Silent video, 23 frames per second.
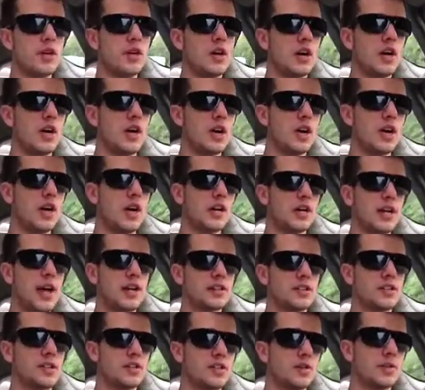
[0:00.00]

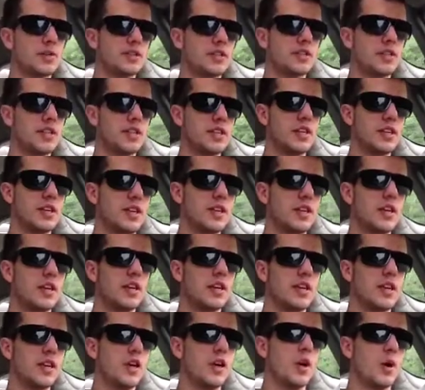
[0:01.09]
Got to go see
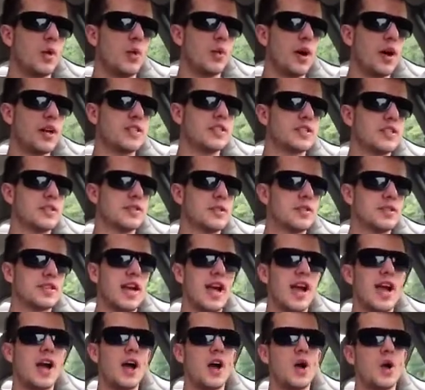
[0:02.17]
West
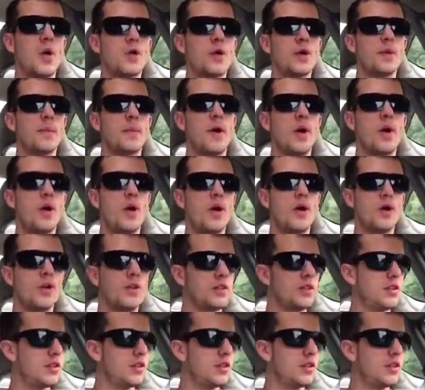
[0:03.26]
Town Mall,